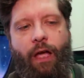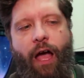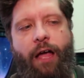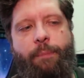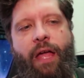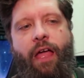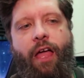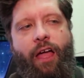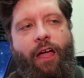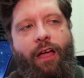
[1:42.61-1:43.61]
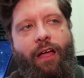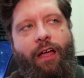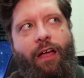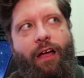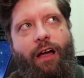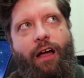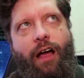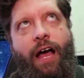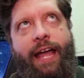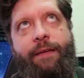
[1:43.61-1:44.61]
Um,
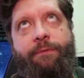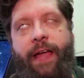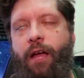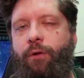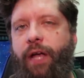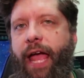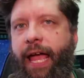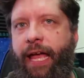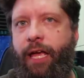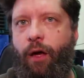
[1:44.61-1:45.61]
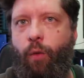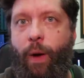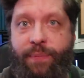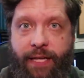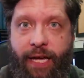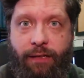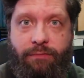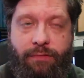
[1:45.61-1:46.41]
I found a website